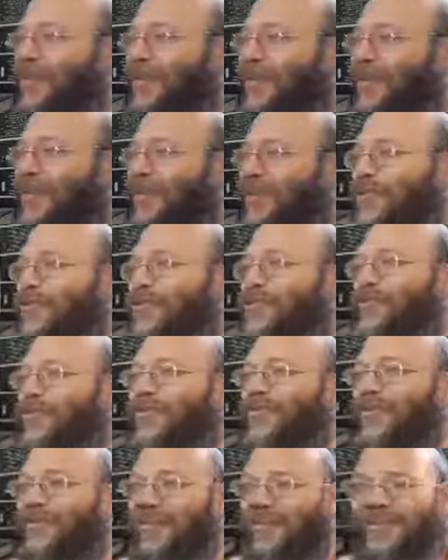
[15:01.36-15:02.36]
he used to
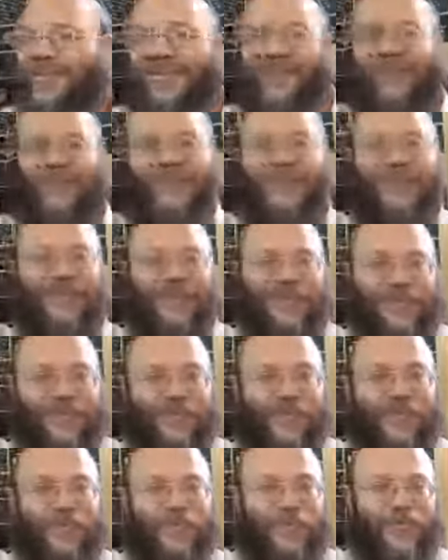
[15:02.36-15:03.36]
speak, there's, there's a certain
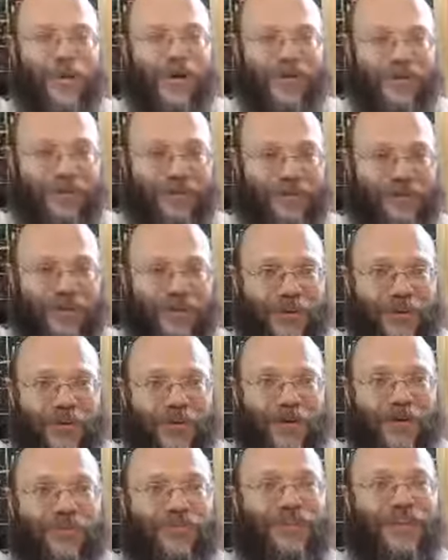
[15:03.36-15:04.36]
brand
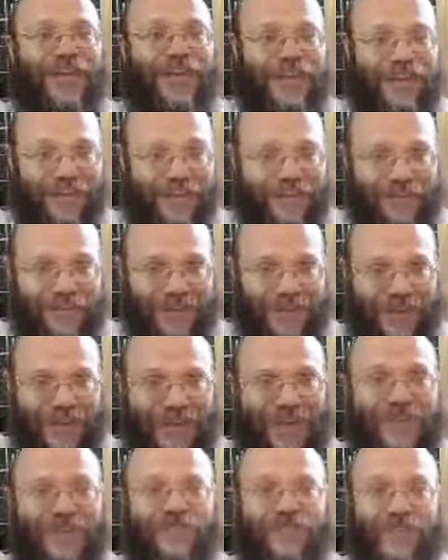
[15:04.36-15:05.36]
of tchina in
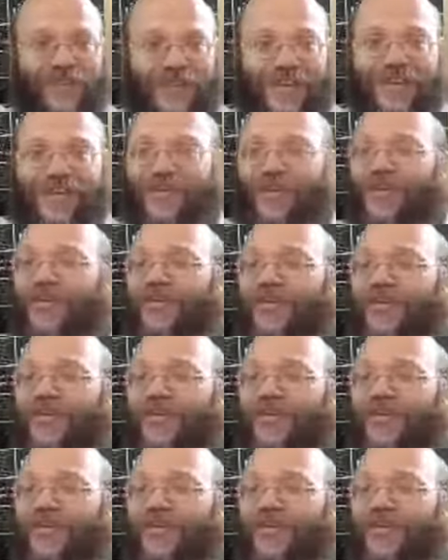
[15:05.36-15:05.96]
Israel. It's called